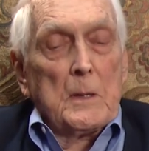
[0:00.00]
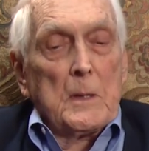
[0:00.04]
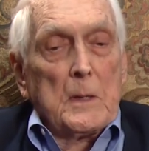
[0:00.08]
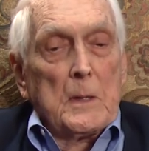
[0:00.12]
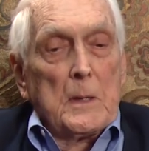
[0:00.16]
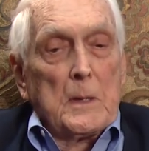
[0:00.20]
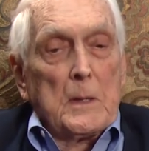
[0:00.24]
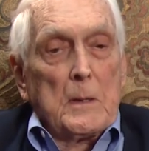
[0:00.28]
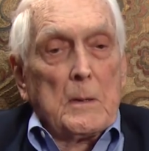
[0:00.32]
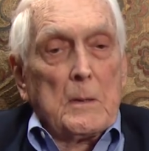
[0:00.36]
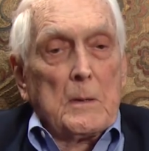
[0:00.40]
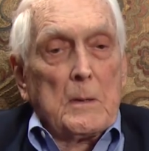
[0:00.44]

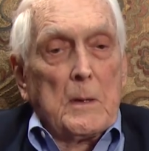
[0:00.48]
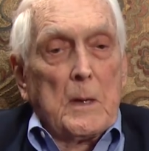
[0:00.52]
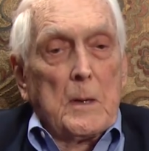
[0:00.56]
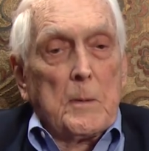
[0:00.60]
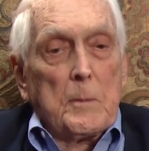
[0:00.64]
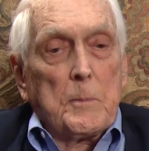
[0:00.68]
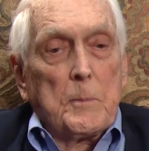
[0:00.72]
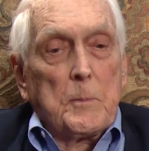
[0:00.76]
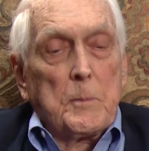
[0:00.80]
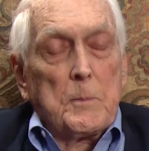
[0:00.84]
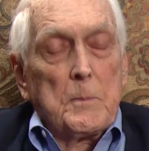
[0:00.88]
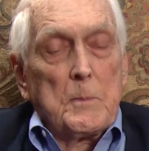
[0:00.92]
uh, a
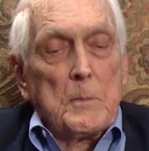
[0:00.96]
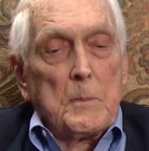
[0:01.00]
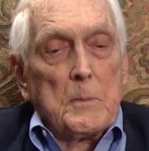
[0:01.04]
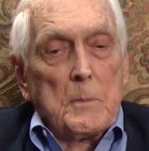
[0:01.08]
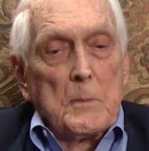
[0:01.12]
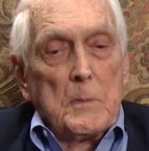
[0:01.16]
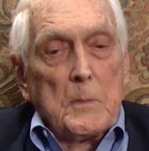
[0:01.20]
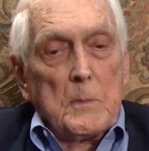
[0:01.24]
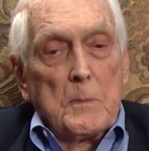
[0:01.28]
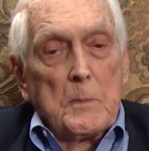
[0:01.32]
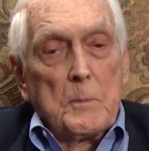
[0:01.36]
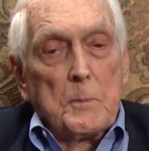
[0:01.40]

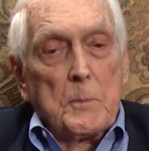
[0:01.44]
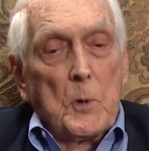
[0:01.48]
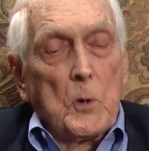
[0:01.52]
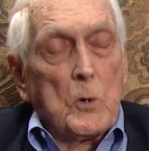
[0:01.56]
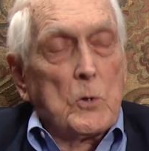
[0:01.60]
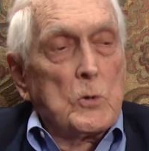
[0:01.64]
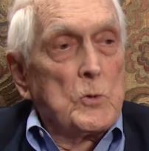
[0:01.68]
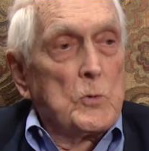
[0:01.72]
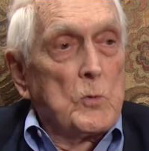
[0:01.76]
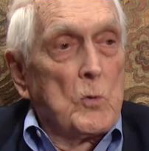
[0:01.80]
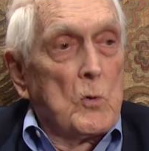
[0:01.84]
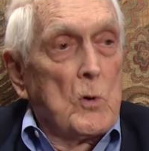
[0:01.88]

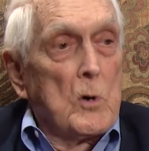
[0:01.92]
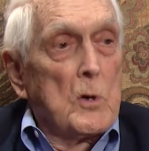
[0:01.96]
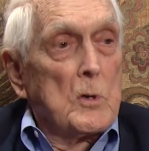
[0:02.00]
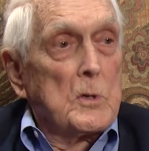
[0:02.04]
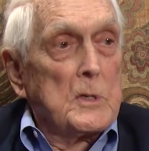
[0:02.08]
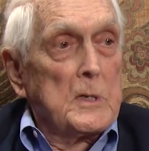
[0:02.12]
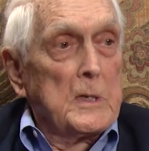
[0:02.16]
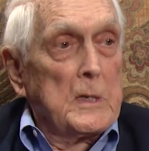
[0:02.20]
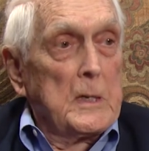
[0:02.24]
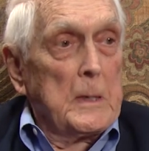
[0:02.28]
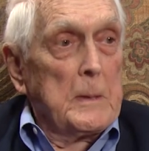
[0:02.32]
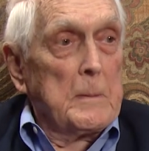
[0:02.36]
post war
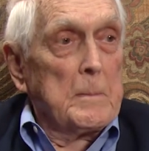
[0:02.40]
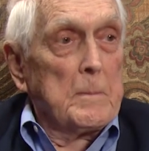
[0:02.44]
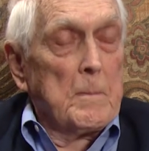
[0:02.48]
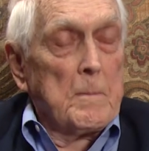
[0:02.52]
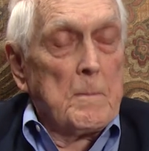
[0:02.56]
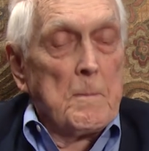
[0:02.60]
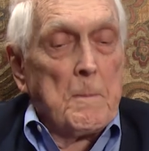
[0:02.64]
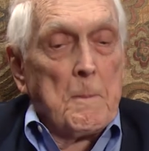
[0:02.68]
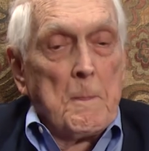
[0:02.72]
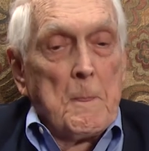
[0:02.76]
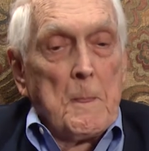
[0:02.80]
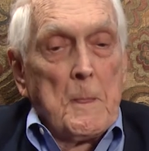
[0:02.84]
team,
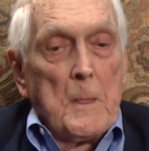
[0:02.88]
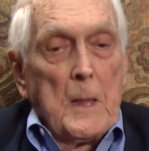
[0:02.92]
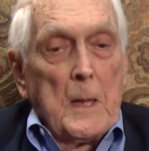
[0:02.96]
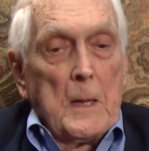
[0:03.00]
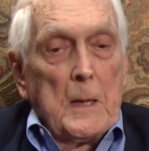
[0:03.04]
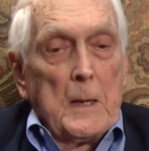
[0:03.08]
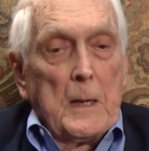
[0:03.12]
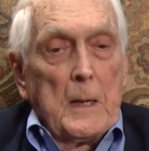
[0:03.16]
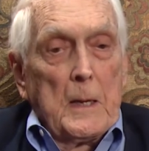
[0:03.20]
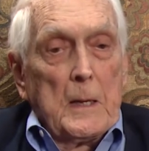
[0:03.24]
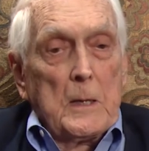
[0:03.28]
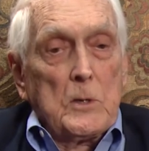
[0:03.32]

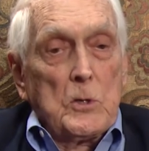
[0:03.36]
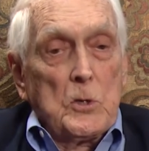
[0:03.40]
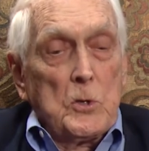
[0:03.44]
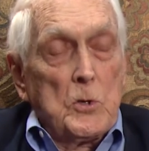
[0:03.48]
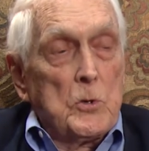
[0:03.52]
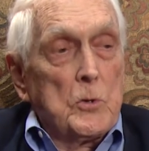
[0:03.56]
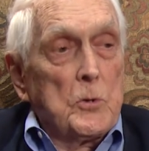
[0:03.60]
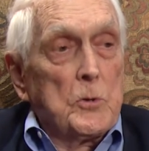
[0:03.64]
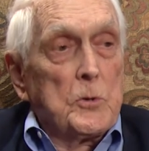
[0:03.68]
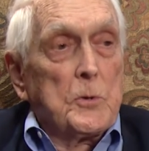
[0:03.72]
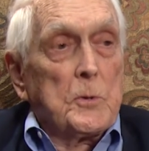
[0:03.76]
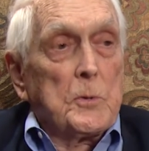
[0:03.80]
and
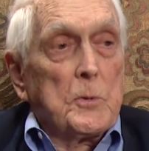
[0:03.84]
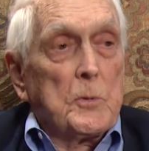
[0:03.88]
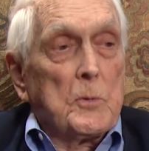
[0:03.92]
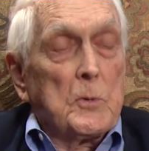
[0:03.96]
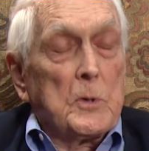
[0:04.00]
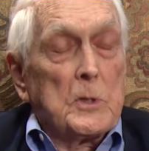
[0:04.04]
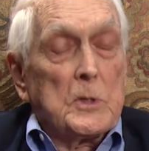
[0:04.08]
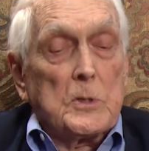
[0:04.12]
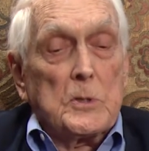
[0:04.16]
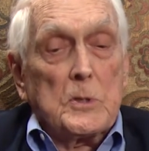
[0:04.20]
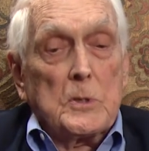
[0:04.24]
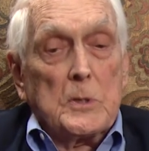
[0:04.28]
youth
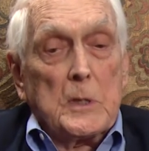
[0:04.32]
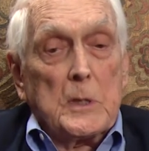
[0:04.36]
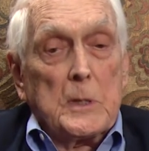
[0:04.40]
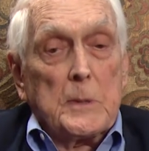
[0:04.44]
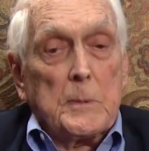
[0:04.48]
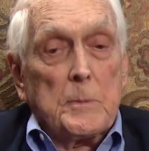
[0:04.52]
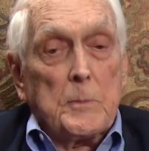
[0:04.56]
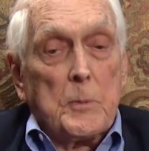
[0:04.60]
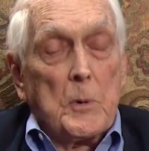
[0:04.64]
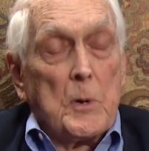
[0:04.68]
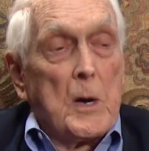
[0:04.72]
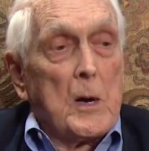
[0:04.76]
was a
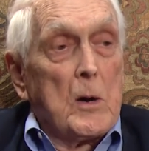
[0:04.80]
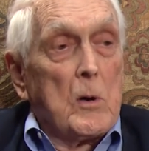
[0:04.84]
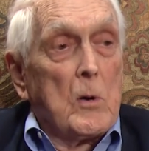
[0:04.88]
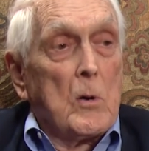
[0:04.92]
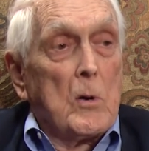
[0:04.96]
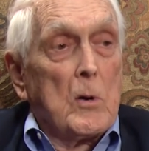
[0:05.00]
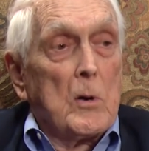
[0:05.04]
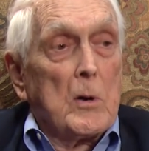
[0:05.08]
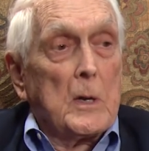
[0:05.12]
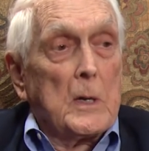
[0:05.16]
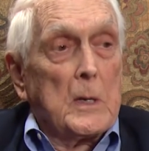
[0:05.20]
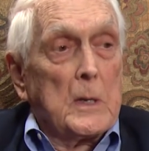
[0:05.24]

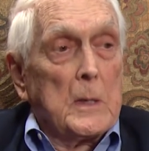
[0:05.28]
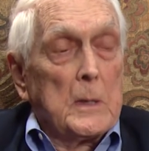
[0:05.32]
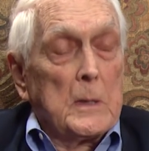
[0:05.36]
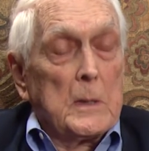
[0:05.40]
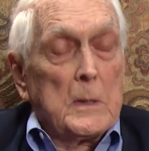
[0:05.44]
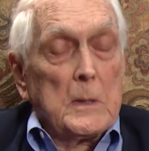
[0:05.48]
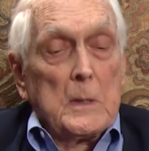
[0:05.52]
priority.